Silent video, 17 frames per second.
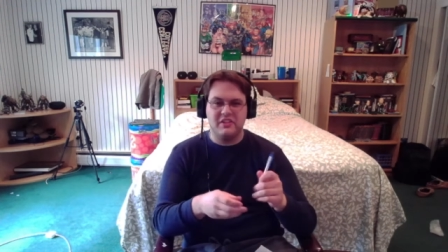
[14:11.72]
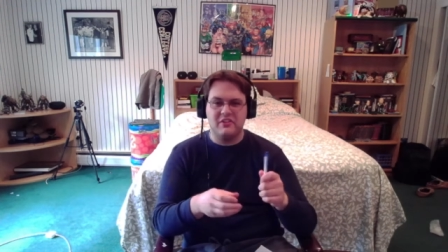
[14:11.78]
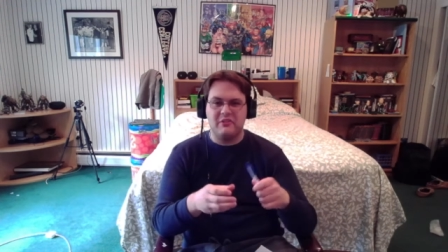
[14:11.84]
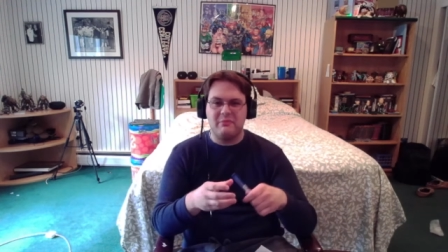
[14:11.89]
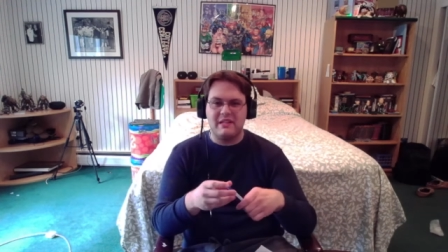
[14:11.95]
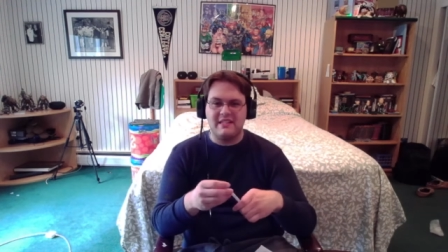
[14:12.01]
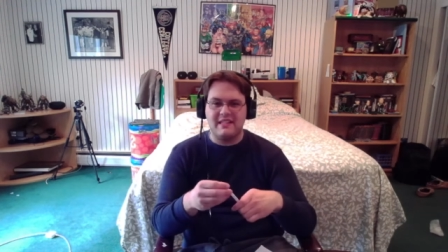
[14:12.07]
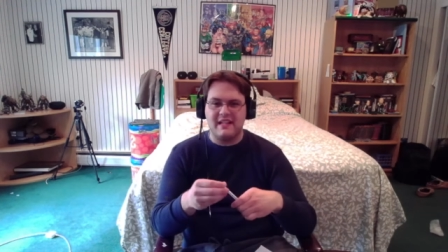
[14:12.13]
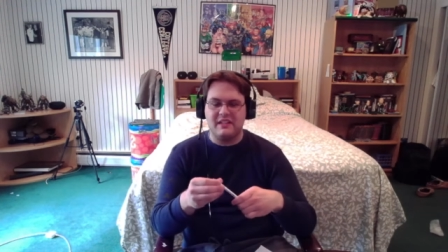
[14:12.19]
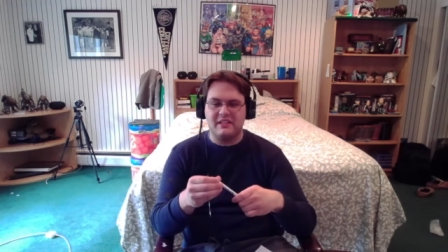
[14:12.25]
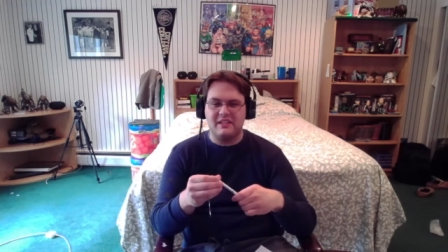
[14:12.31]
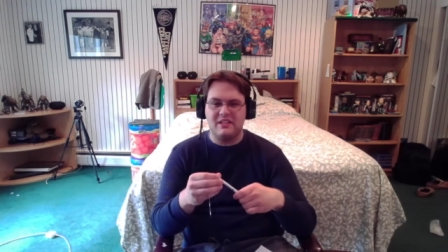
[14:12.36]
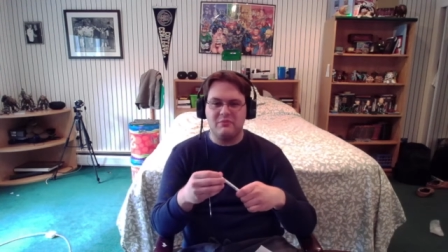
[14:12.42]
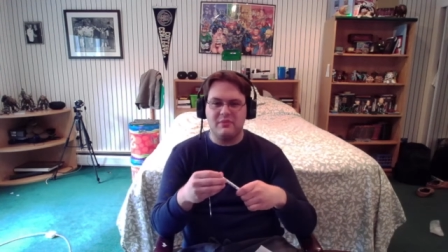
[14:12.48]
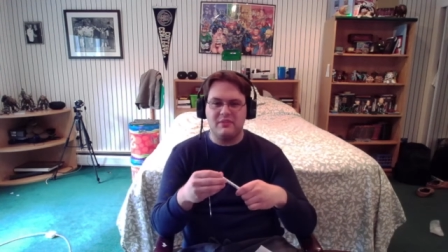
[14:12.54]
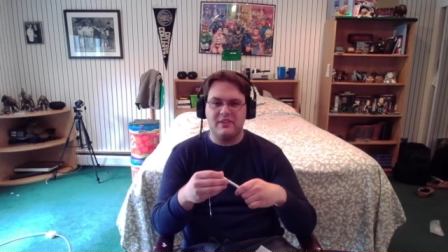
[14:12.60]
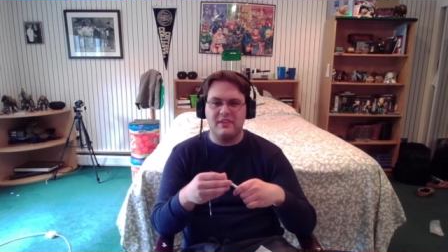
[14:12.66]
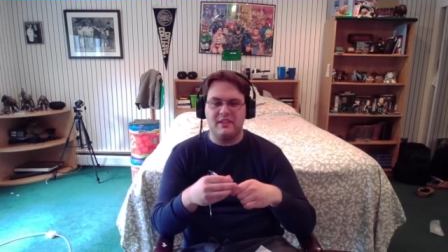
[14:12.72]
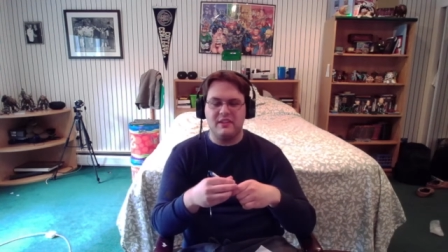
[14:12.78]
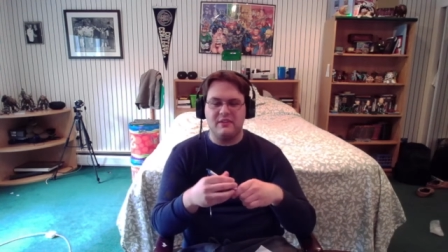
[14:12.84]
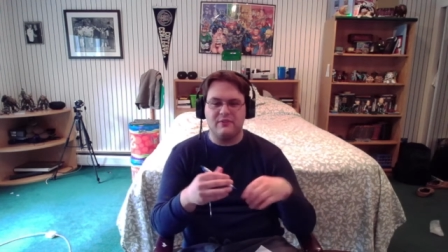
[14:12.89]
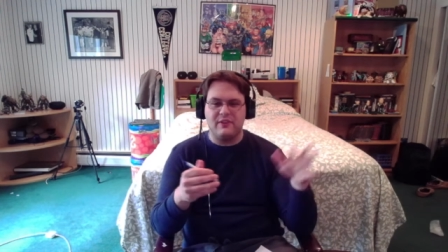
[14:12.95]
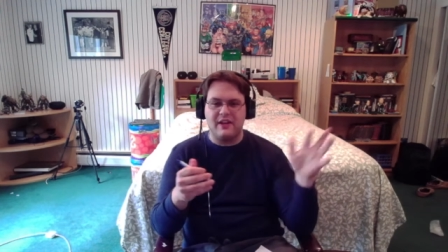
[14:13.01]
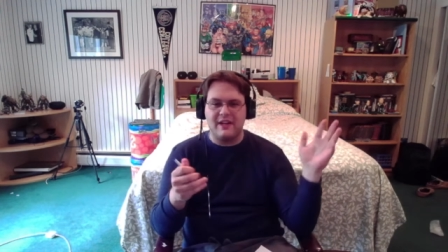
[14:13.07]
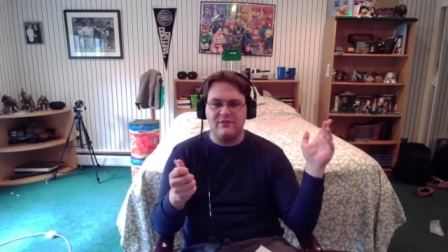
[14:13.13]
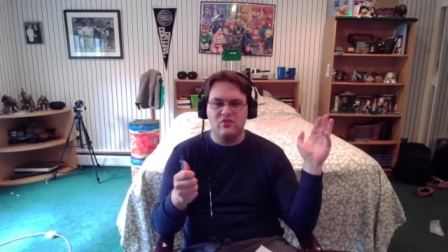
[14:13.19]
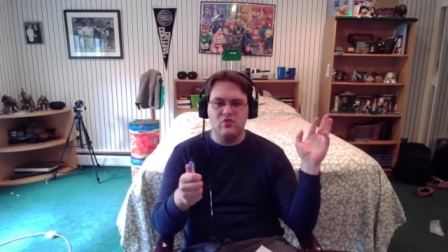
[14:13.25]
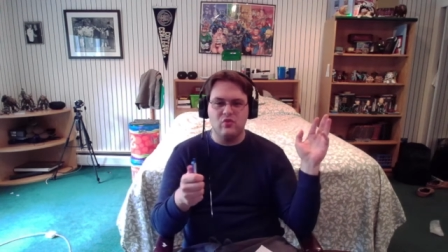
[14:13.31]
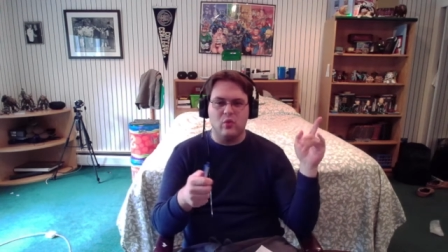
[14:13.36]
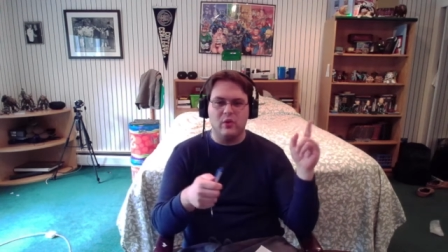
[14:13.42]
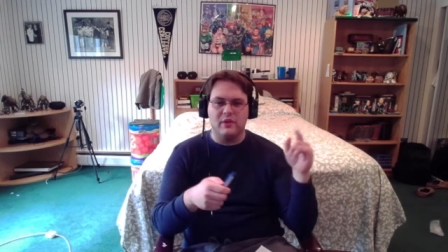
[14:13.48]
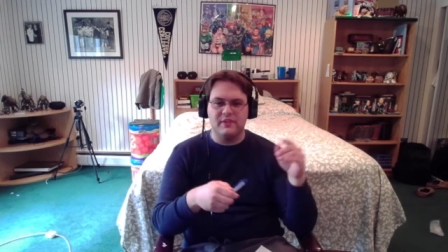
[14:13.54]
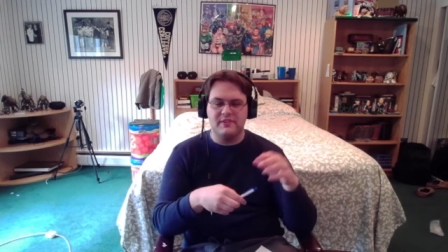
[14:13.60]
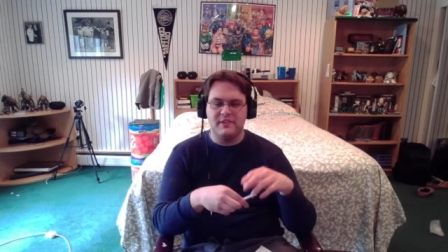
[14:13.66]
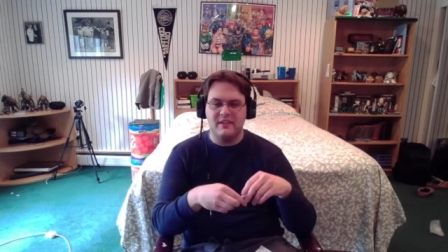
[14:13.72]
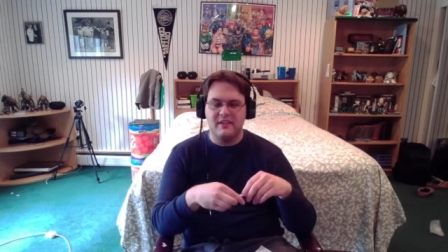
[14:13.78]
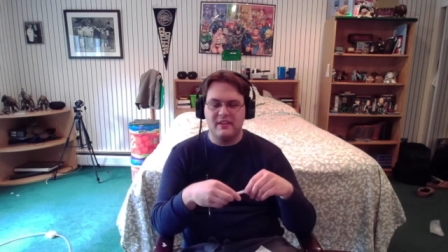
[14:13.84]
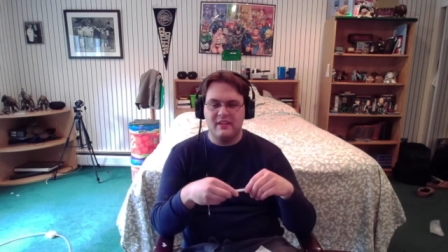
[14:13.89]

mentality with the 5 jewels.